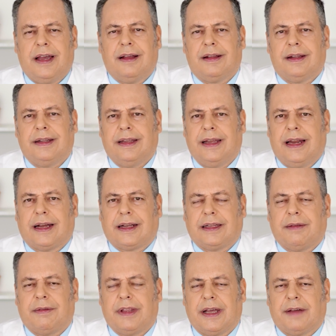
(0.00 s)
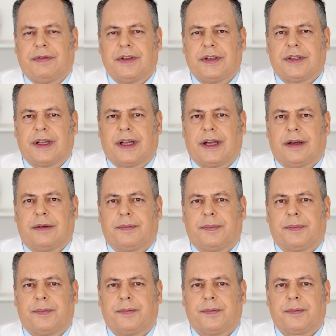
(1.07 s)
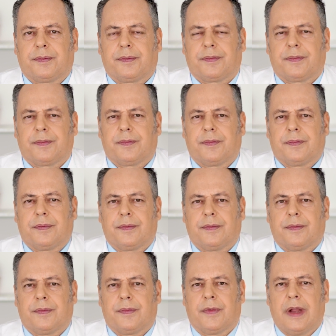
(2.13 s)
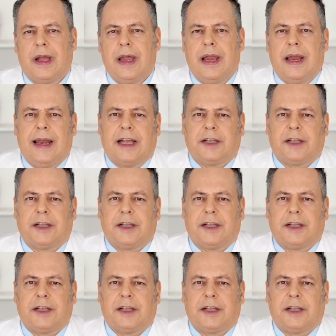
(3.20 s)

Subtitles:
In certain, particularly vulnerable bones,